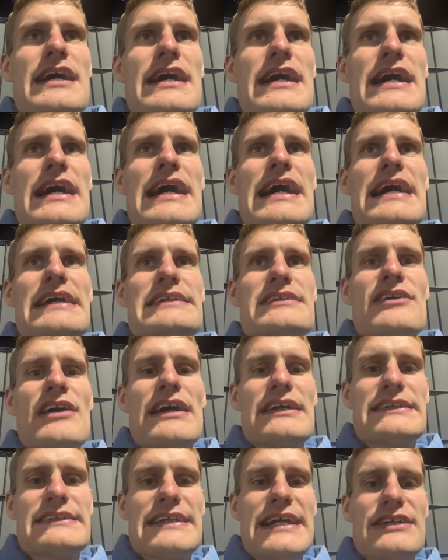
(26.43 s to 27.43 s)
I'd
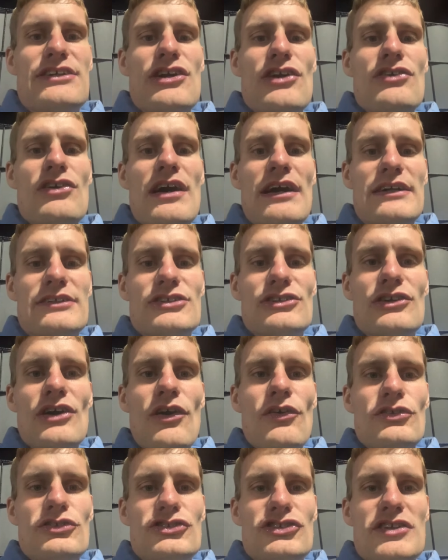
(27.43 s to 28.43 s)
like to say good luck to
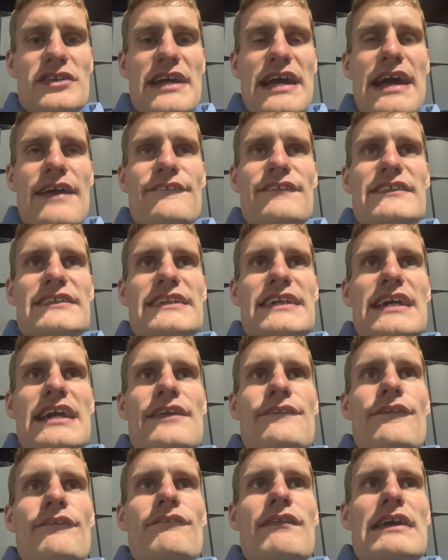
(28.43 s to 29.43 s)
Gorleston
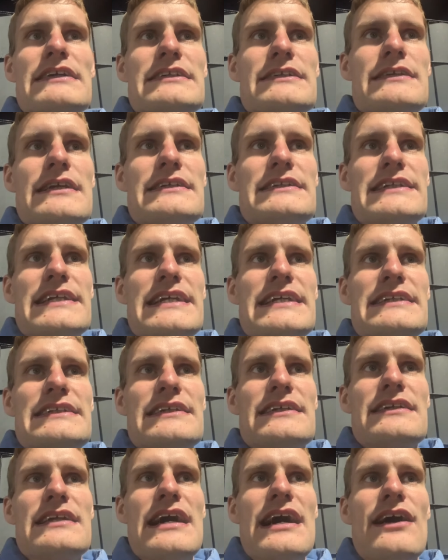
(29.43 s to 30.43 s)
FC for the rest of the
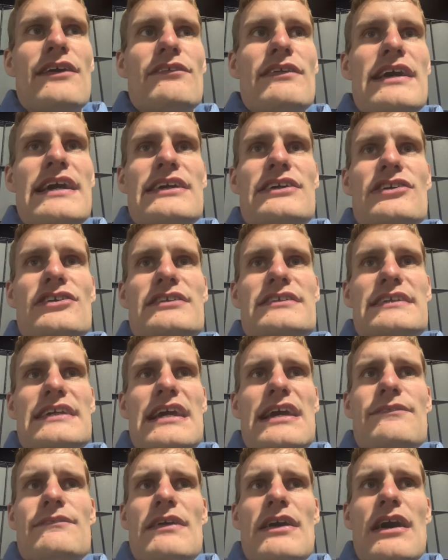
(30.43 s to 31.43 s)
season. They're a really good
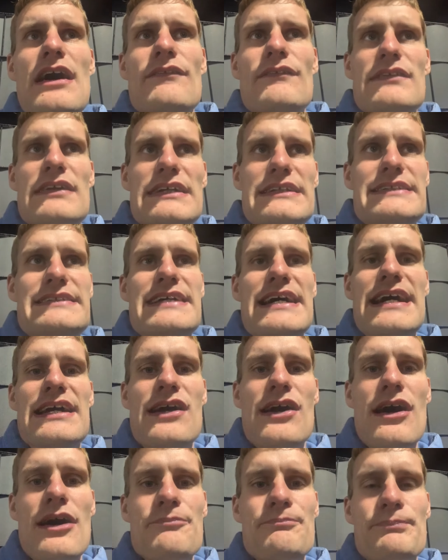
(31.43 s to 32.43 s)
team. Hopefully they stay
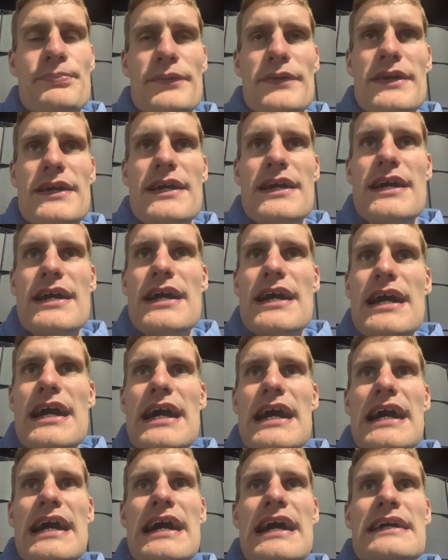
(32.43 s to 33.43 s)
up.
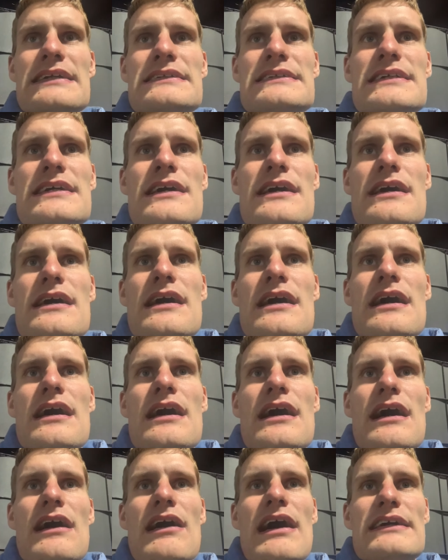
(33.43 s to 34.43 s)
And
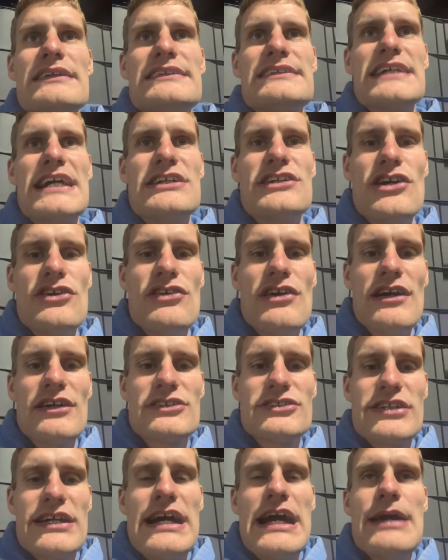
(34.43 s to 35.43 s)
I'd say good luck
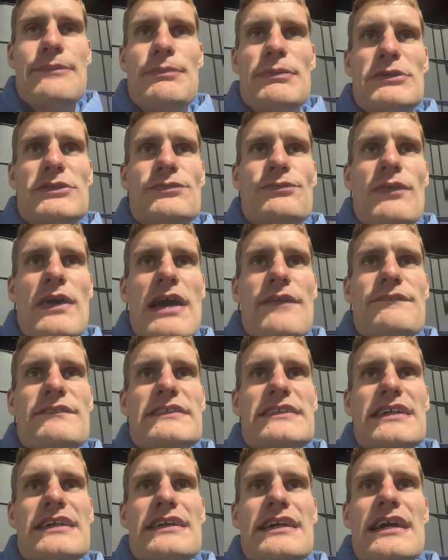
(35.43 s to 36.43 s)
to Heybridge
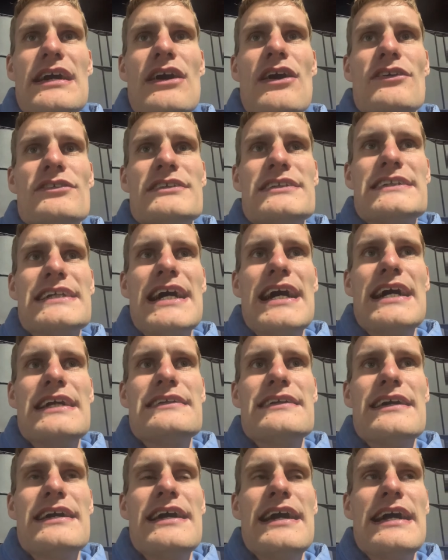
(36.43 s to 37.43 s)
Wives on
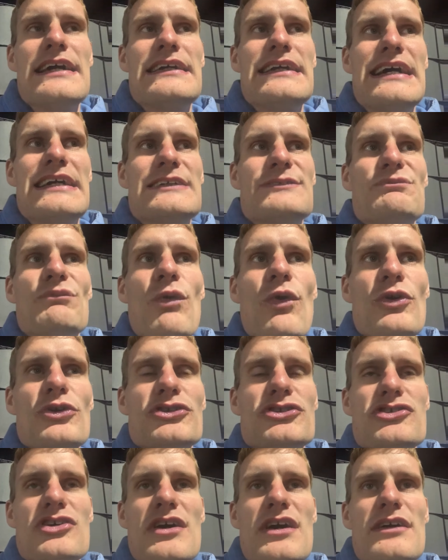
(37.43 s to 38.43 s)
Saturday against
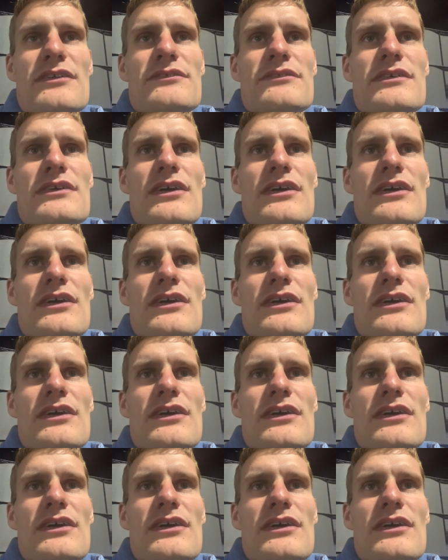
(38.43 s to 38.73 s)
Walthamstow.